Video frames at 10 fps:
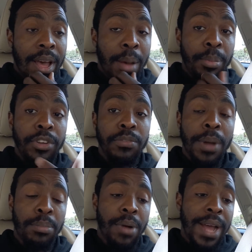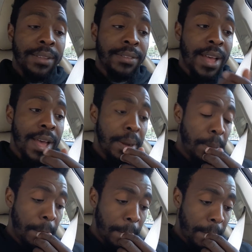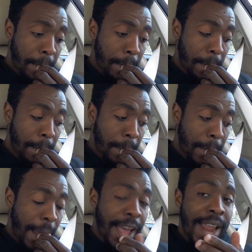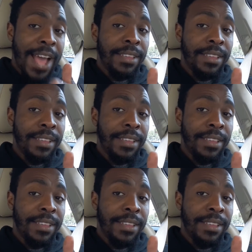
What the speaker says: I pushed my pride aside and I